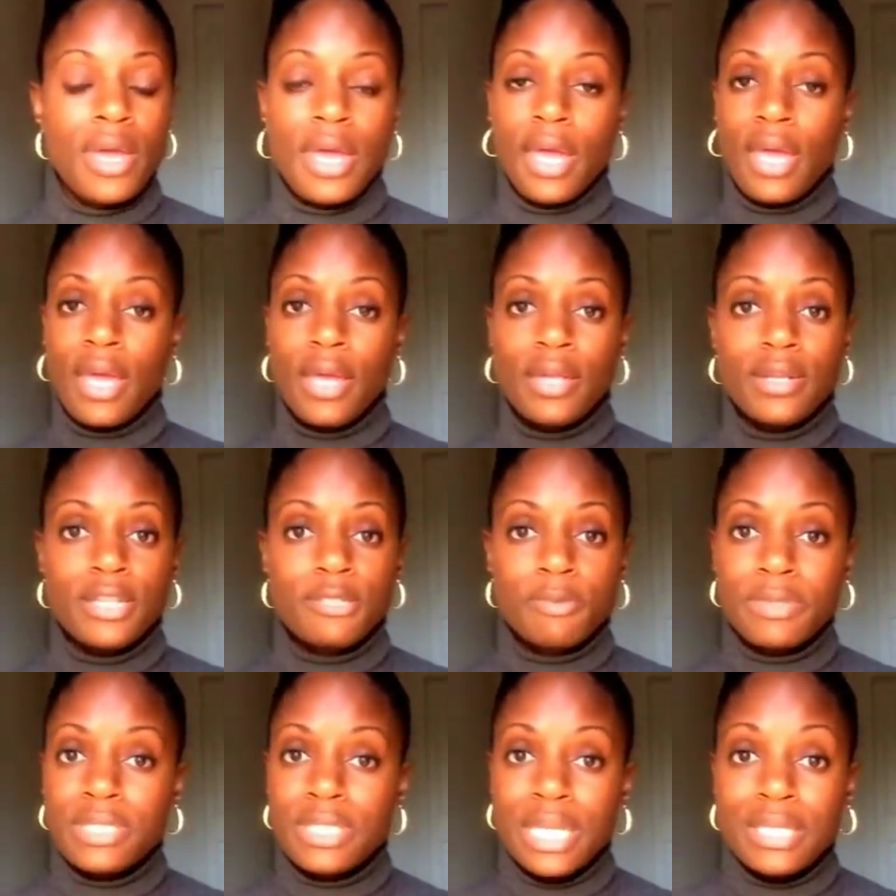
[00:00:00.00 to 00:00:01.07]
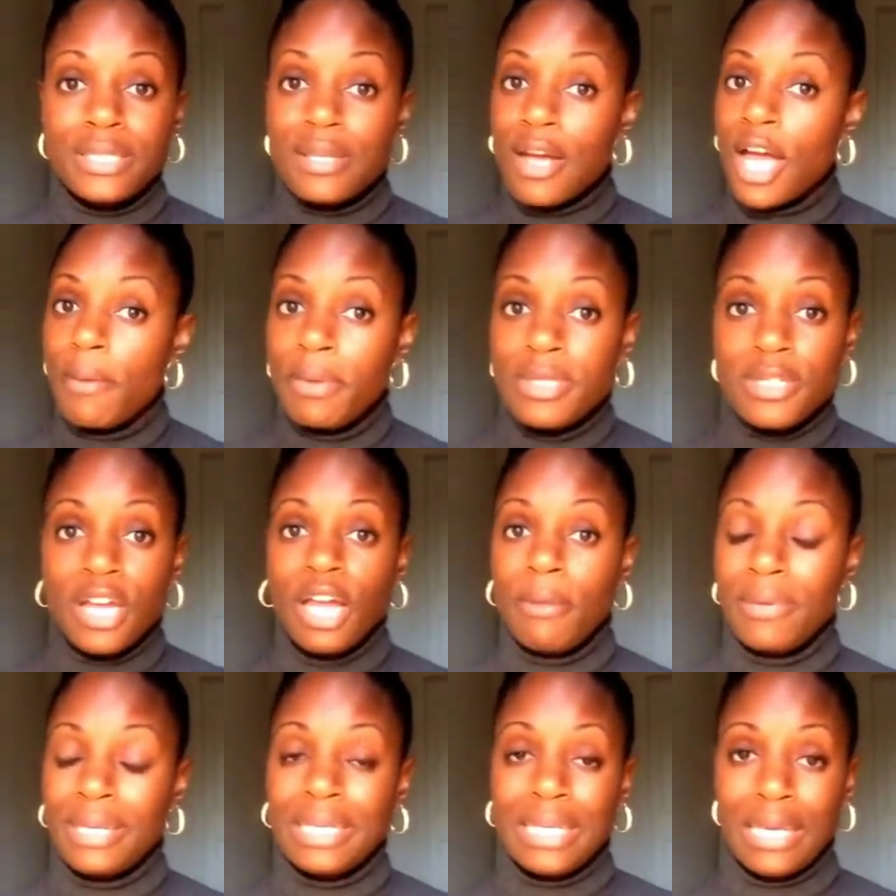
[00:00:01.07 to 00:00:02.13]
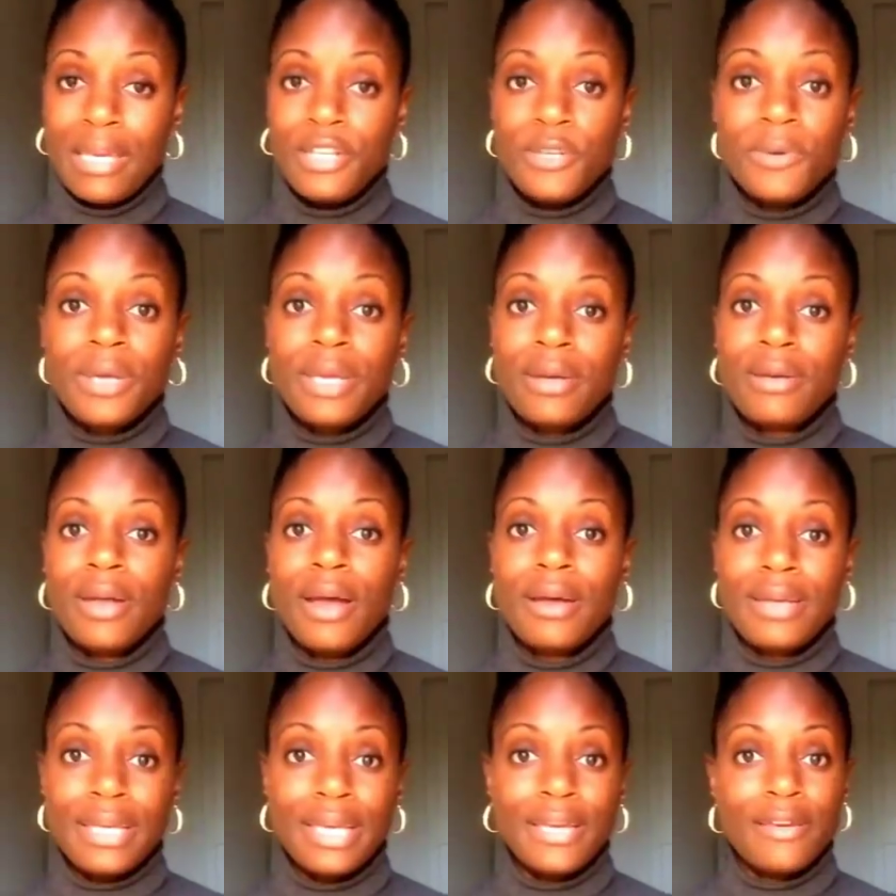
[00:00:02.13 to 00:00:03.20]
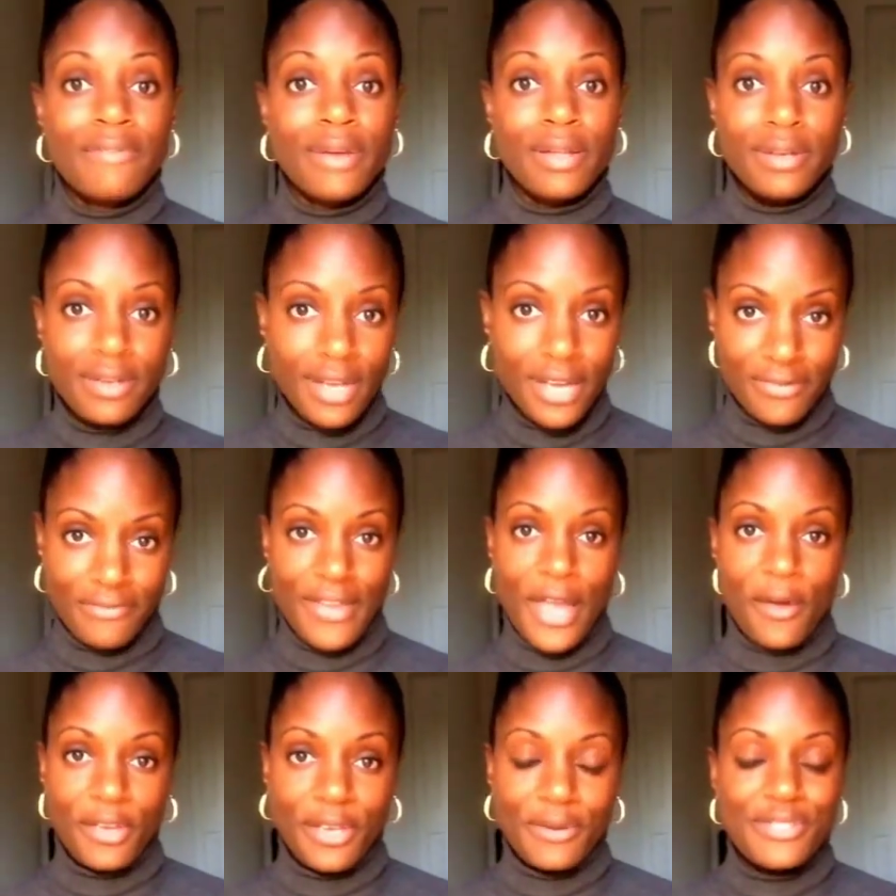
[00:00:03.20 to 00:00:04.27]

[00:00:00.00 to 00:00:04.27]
And it's been said time and time again, you cannot give enough value.